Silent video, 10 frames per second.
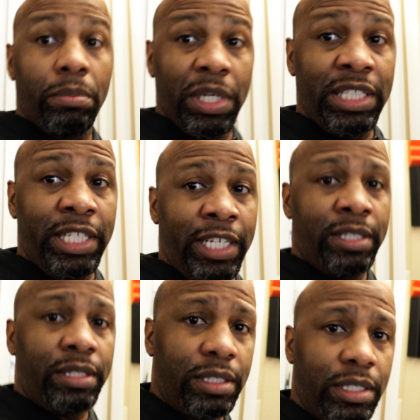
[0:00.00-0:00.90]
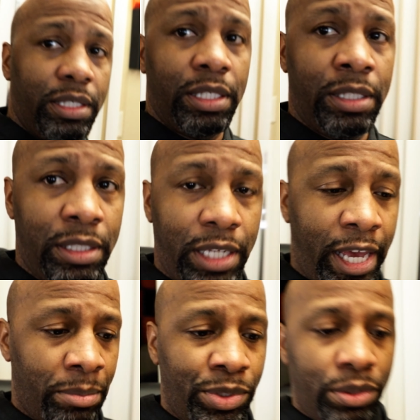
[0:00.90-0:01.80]
My desk is an
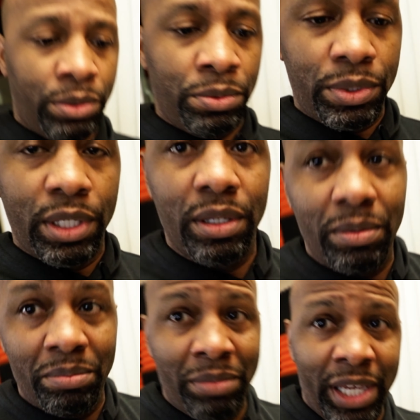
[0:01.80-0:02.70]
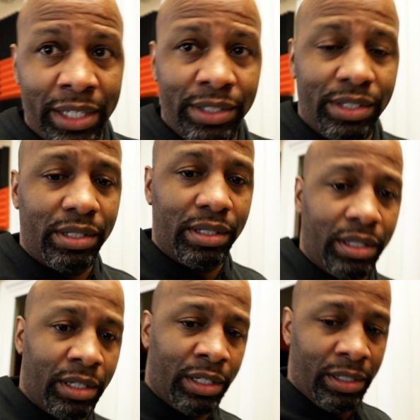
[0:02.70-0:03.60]
absolute mess.
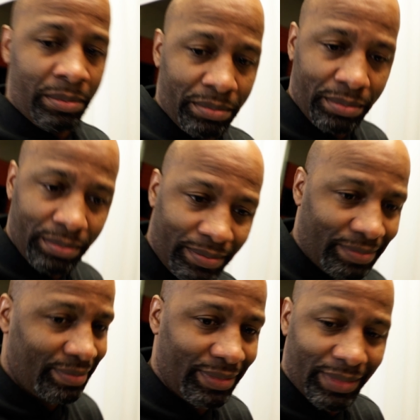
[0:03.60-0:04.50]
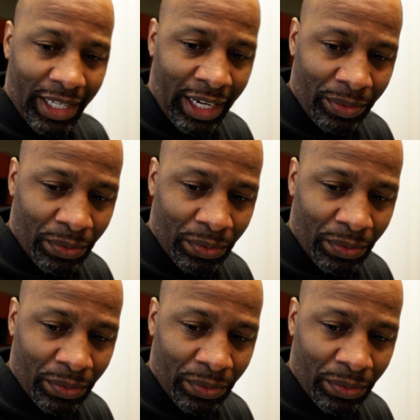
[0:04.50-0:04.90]
I